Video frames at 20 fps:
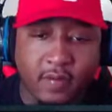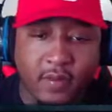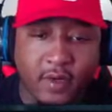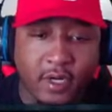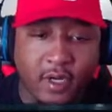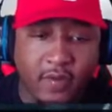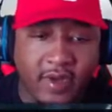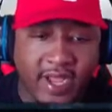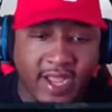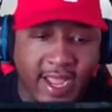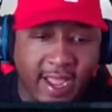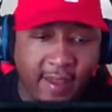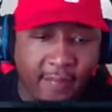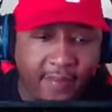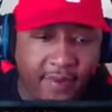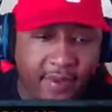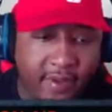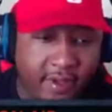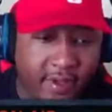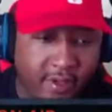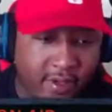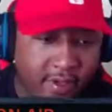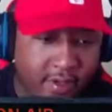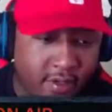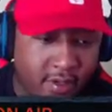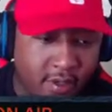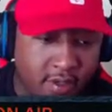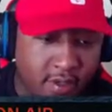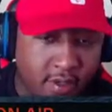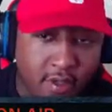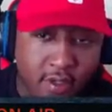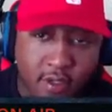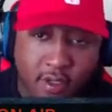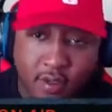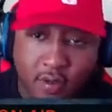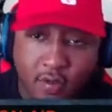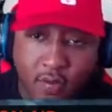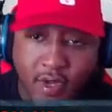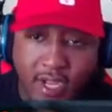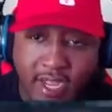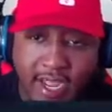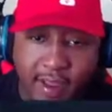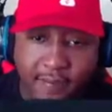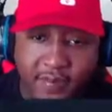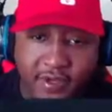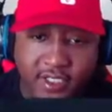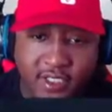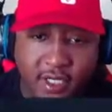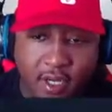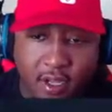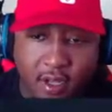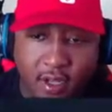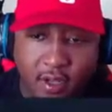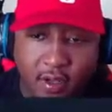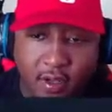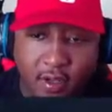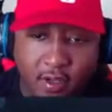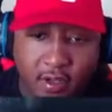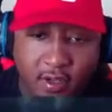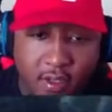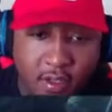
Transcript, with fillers: Bro, what happened? What happened, y'all?